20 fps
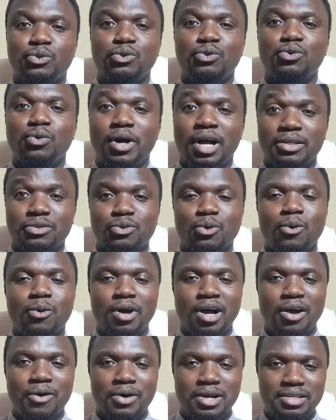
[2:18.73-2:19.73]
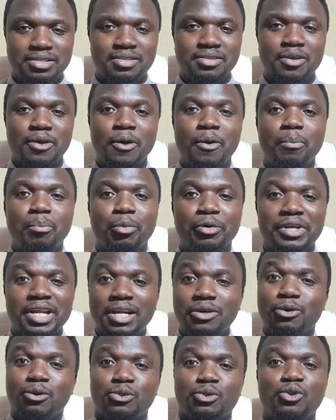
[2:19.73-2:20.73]
to you at all hours, but that
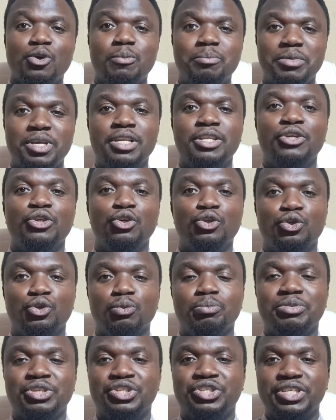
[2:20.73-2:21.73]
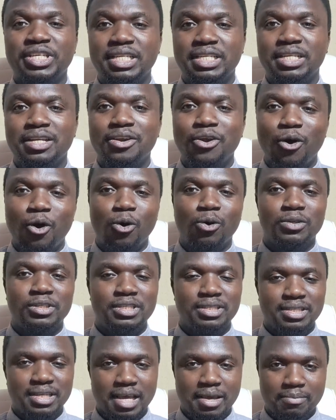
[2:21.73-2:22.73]
does not mean you should be trading all the
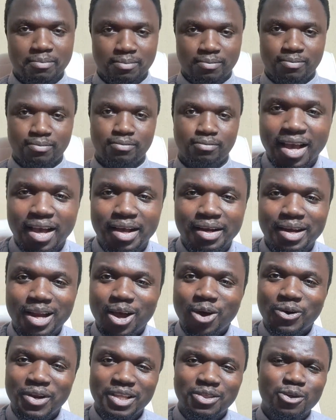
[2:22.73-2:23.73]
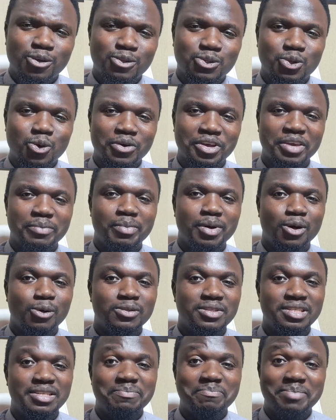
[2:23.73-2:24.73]
time. Now, let us talk about
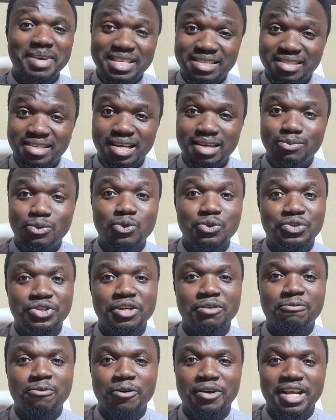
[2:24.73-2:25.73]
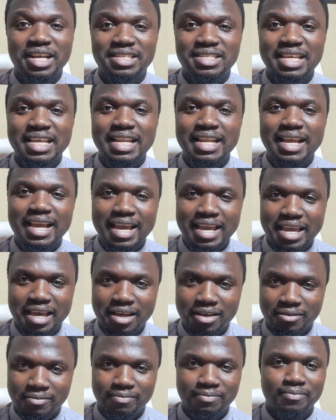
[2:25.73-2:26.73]
the best times to trade Forex in
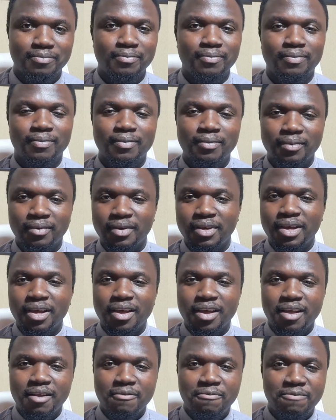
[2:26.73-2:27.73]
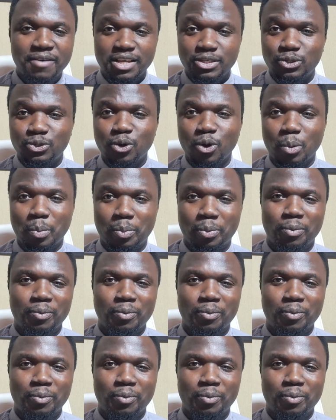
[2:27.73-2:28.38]
Kenya. First up,